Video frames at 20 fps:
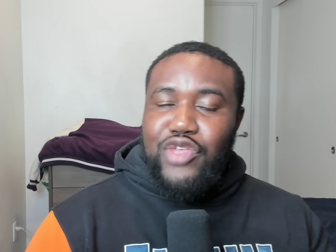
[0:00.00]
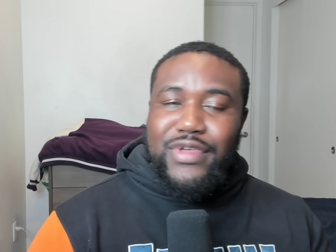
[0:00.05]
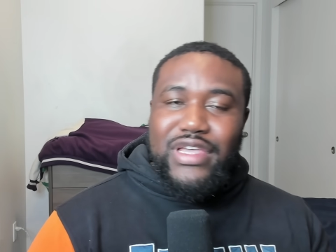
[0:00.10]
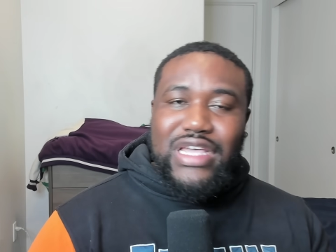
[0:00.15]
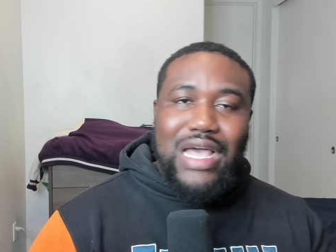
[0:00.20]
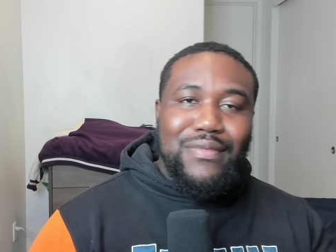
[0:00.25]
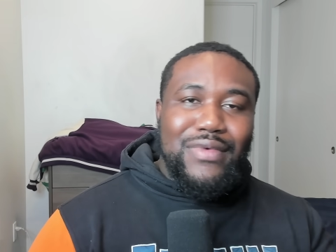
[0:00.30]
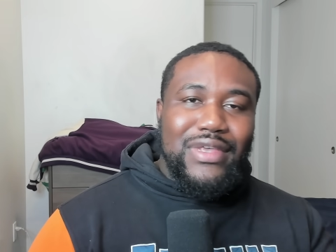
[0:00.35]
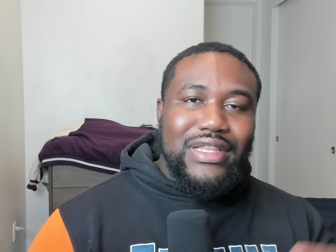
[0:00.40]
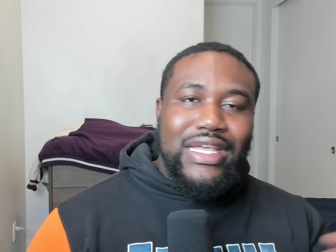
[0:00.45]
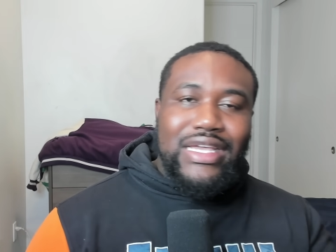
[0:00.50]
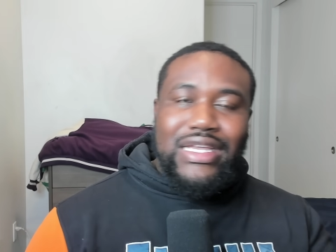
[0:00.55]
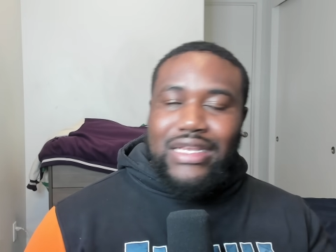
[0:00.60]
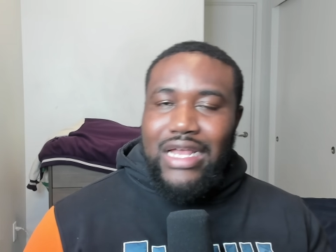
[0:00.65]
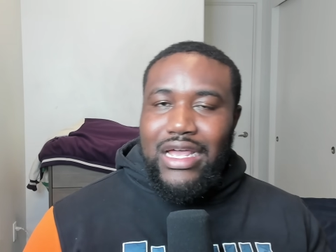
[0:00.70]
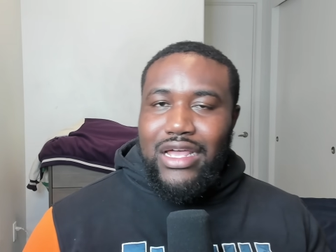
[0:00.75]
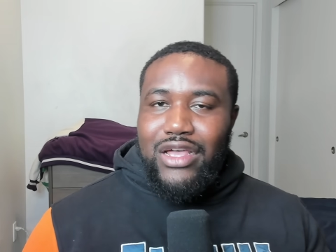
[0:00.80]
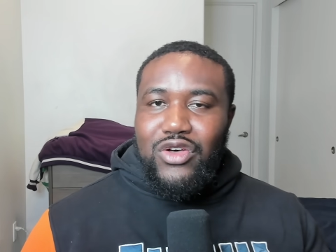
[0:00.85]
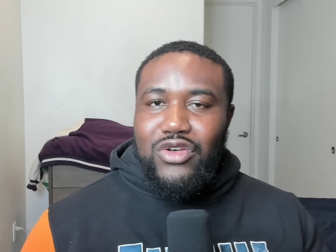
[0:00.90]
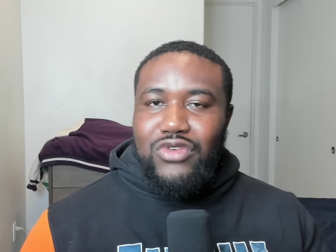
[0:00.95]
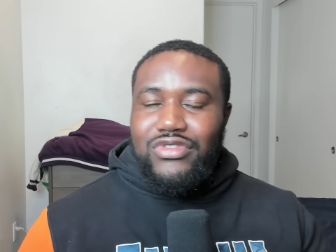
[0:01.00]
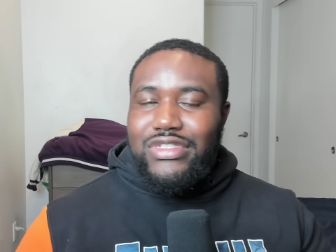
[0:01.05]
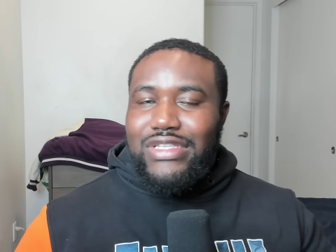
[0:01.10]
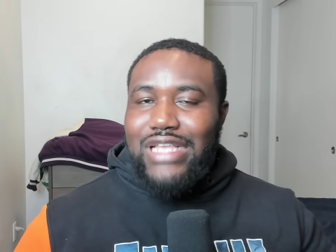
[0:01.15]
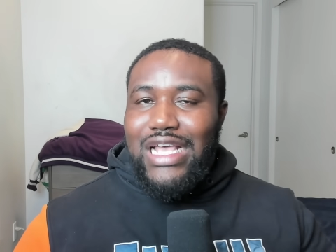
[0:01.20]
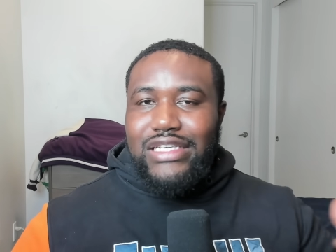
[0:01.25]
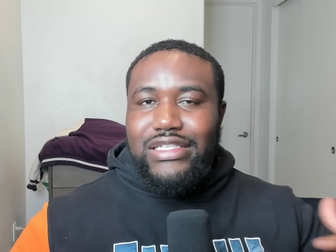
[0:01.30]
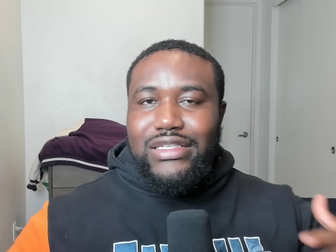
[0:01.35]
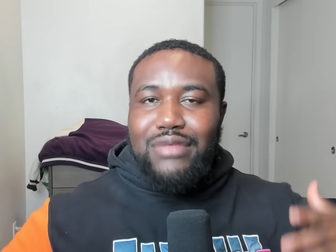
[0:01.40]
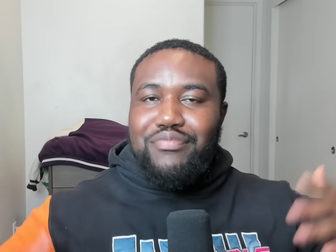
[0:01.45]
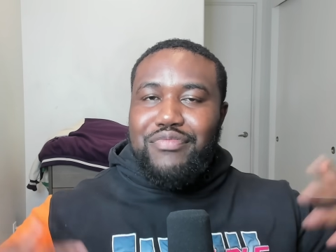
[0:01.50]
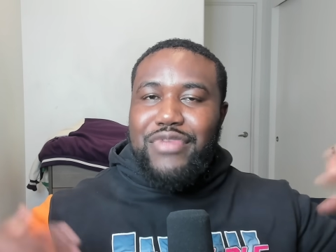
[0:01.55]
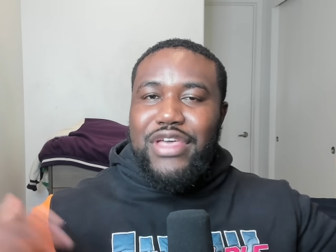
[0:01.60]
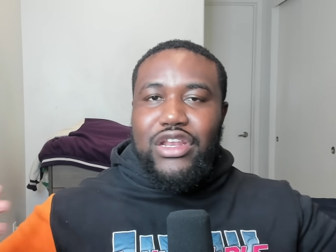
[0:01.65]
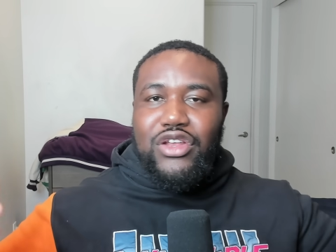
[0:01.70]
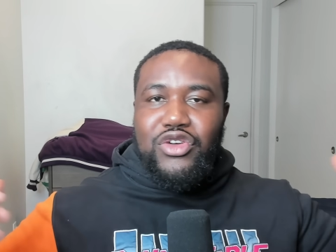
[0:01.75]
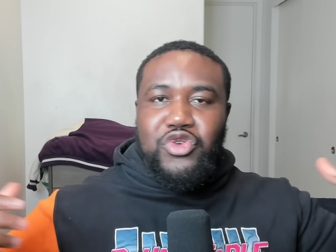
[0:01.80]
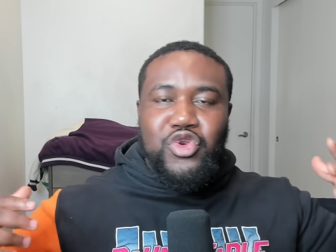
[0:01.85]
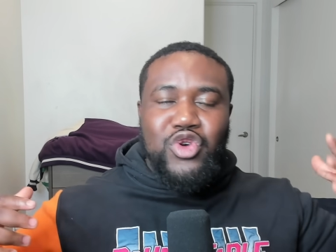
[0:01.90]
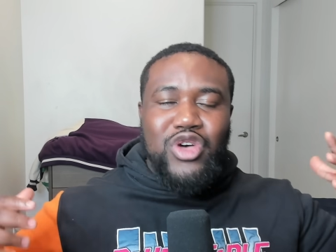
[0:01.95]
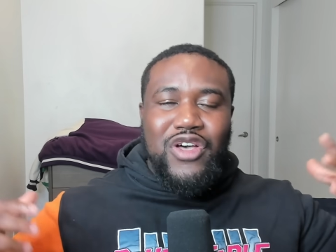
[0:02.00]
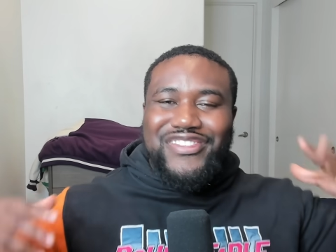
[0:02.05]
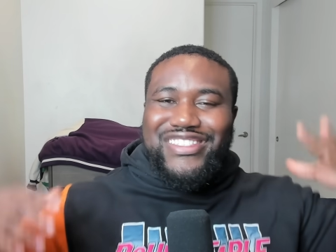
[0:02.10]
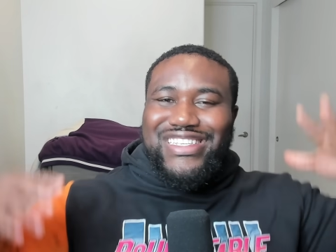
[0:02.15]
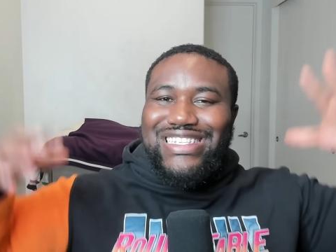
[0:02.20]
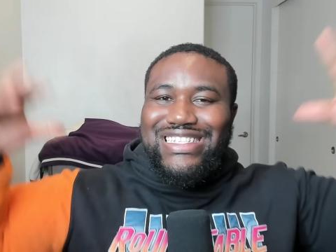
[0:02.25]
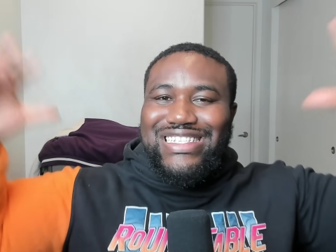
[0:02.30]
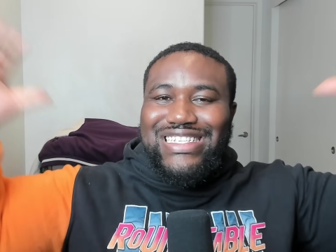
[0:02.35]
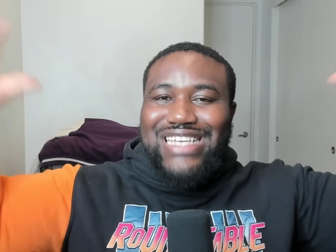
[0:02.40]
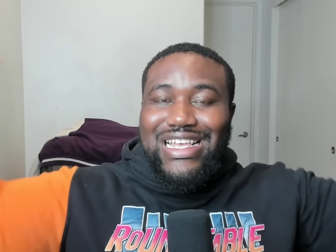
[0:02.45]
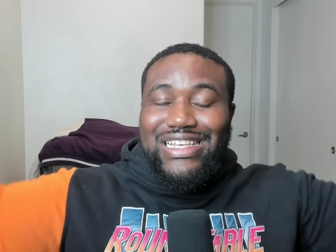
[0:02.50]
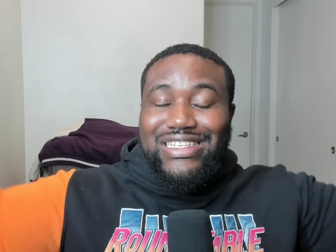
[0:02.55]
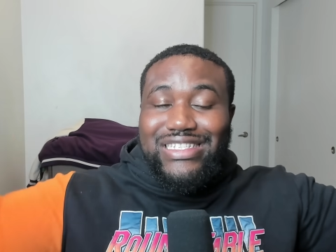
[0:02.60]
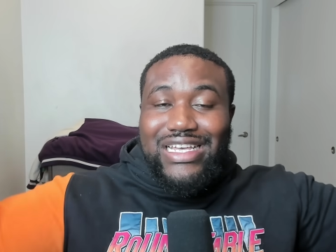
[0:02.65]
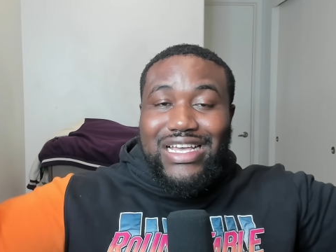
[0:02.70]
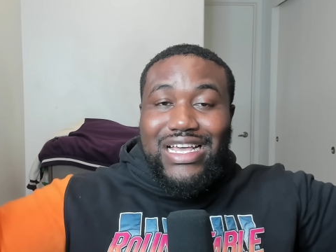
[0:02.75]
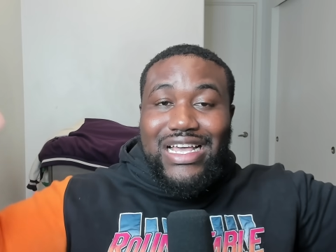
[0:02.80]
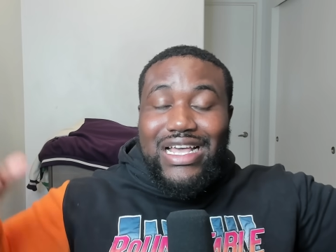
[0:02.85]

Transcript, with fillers: You become a late night host. That's the pinnacle of success.